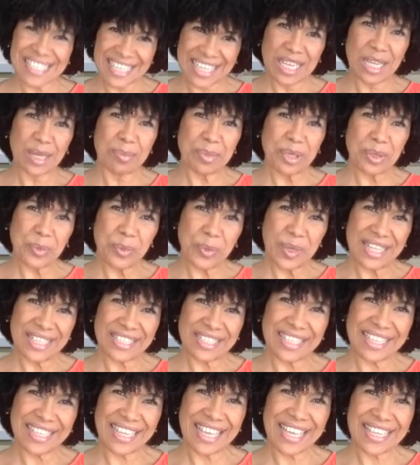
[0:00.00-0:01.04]
Clement
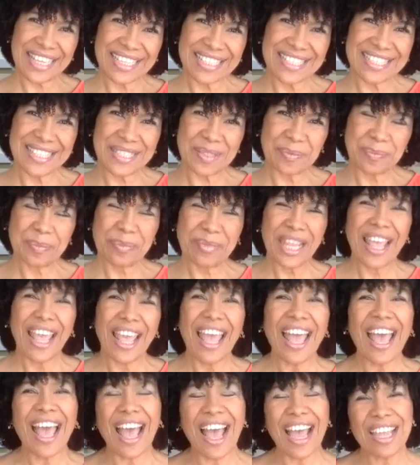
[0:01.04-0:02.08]
Welkex.
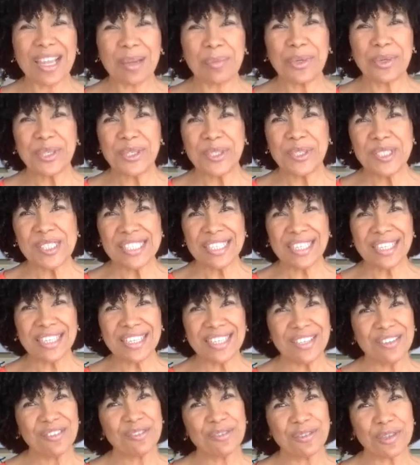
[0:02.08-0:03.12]
I am
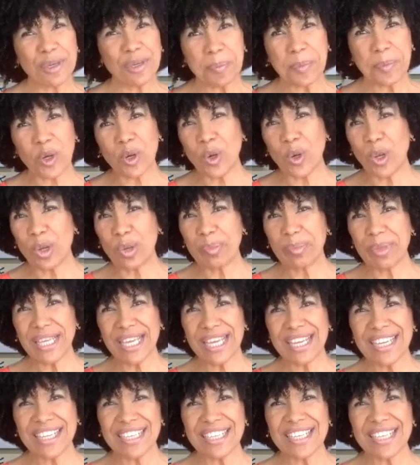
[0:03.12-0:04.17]
originally from
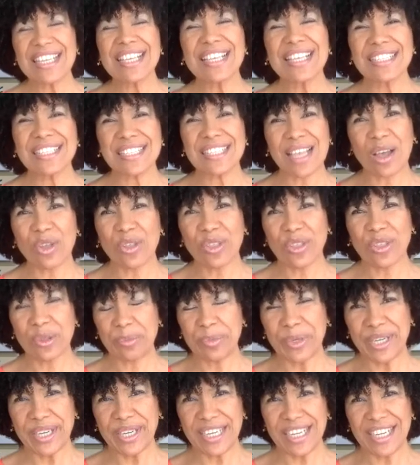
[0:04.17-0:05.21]
Colombia, South
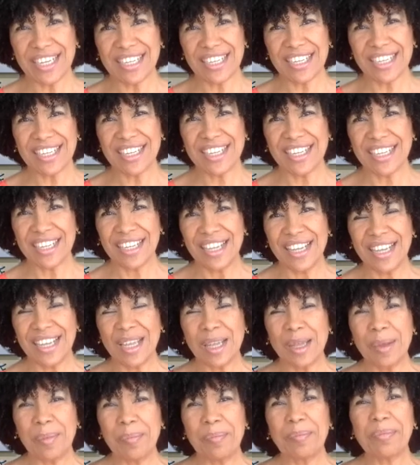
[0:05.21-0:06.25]
America.
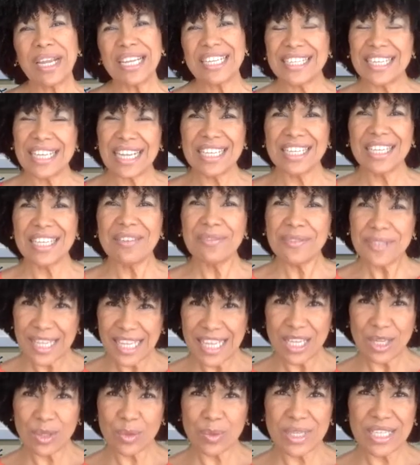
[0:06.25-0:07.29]
My native
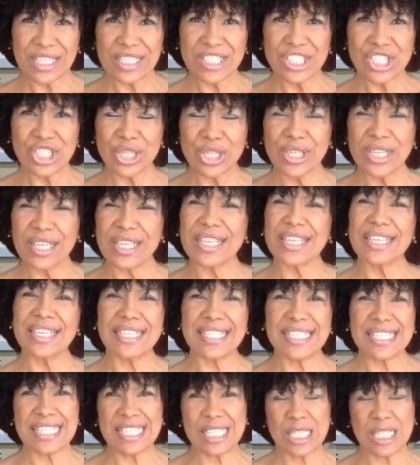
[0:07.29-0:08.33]
language
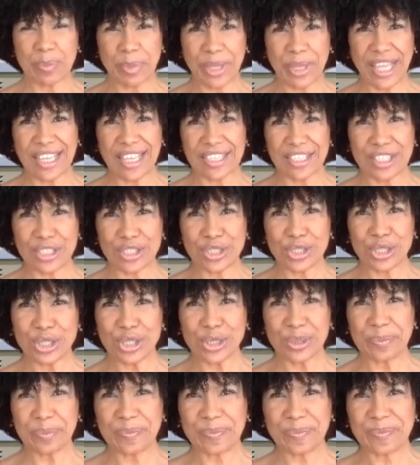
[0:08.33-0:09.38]
is
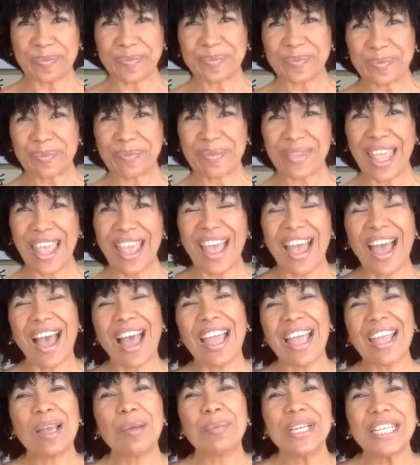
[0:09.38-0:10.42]
Spanish. I
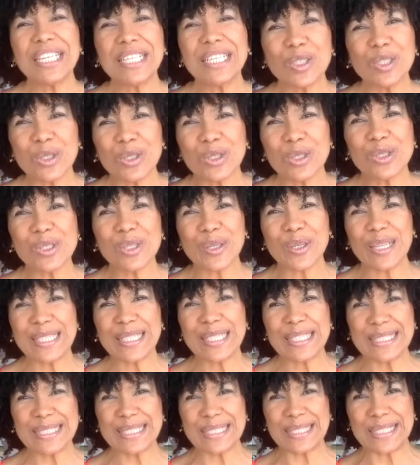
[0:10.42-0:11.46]
am an industrial
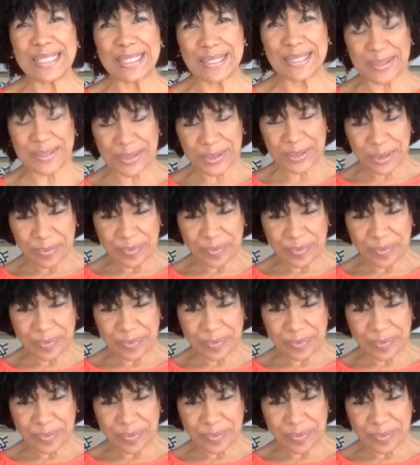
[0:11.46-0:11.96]
engineer.